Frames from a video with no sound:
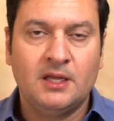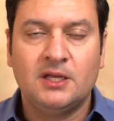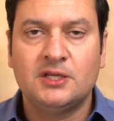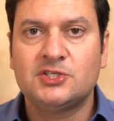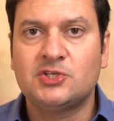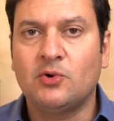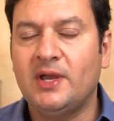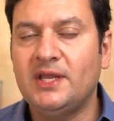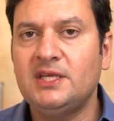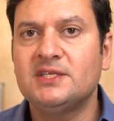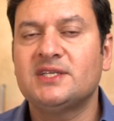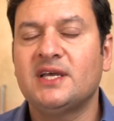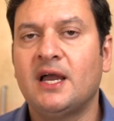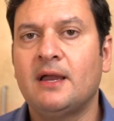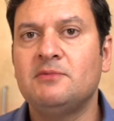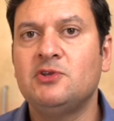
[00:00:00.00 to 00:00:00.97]
So
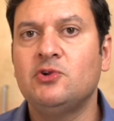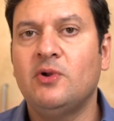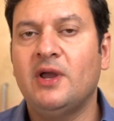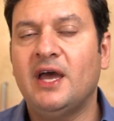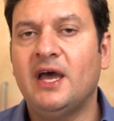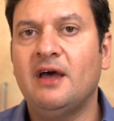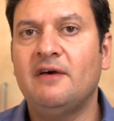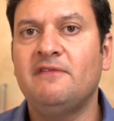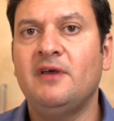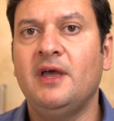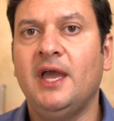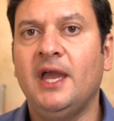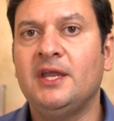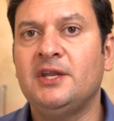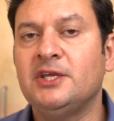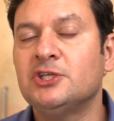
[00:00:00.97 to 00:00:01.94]
anytime you have
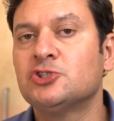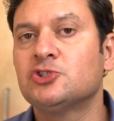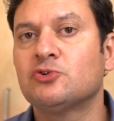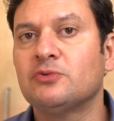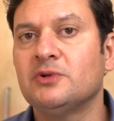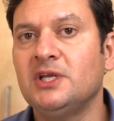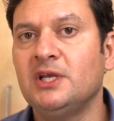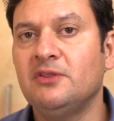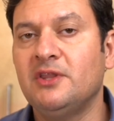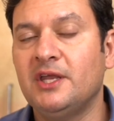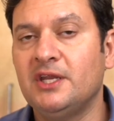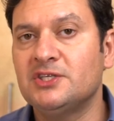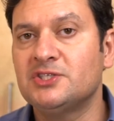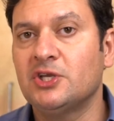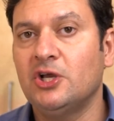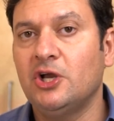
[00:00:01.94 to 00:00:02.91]
an injury that
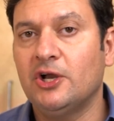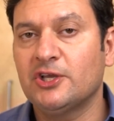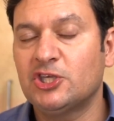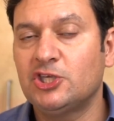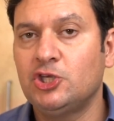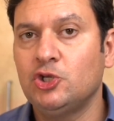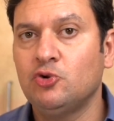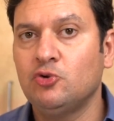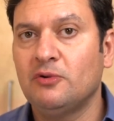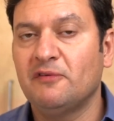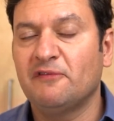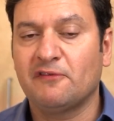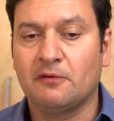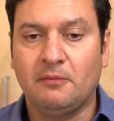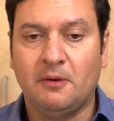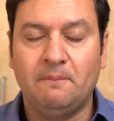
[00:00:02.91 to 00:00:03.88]
is acute
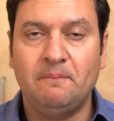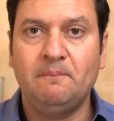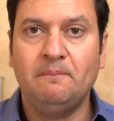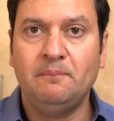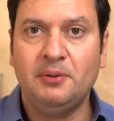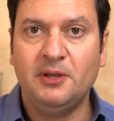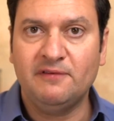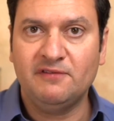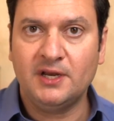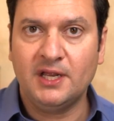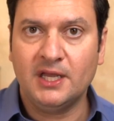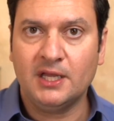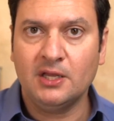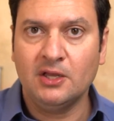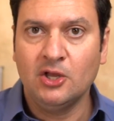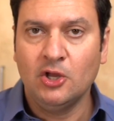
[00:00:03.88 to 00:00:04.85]
from a
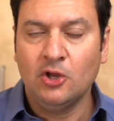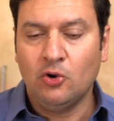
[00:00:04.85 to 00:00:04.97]
pivoting